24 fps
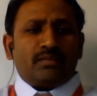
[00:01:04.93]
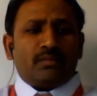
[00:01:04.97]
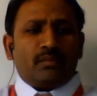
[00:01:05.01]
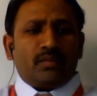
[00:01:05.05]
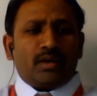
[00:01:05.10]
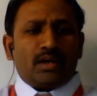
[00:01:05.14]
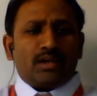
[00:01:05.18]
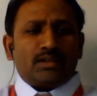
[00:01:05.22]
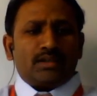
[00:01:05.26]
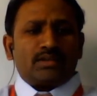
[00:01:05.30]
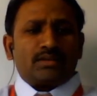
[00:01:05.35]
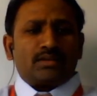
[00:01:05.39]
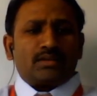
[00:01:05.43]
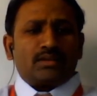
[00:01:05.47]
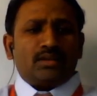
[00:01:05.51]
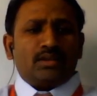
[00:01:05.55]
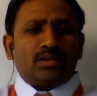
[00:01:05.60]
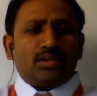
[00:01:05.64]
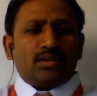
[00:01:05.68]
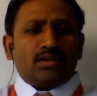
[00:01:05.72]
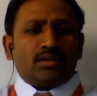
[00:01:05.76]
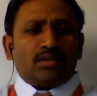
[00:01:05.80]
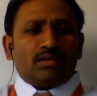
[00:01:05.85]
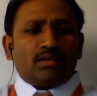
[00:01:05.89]
First,
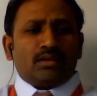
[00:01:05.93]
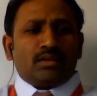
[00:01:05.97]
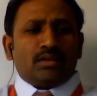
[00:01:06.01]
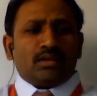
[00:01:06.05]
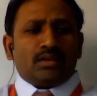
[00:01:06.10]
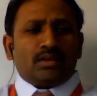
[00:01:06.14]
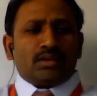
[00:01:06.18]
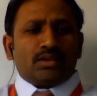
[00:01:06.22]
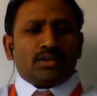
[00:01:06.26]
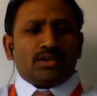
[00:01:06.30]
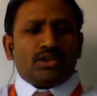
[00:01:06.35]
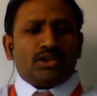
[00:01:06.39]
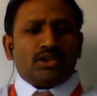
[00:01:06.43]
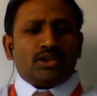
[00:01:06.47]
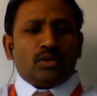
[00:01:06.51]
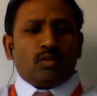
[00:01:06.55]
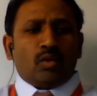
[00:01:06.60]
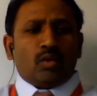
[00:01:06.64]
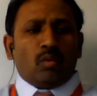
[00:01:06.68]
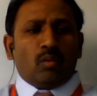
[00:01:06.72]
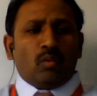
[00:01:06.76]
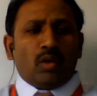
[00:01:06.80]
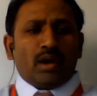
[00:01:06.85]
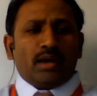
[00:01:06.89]

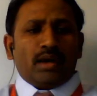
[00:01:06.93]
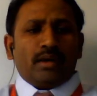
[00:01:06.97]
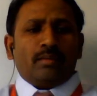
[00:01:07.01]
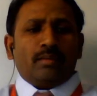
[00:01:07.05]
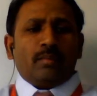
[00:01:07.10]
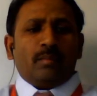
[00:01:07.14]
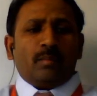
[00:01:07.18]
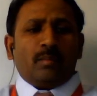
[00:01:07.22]
CO1